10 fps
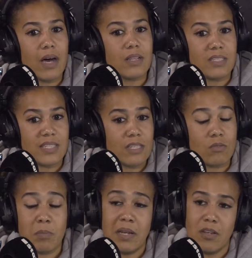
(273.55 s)

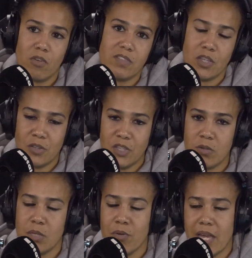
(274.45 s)
unsettled, depending on obviously who
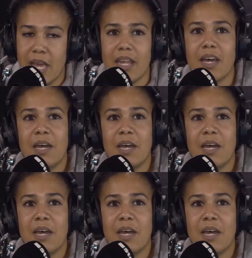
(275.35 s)
Chelsea bring in.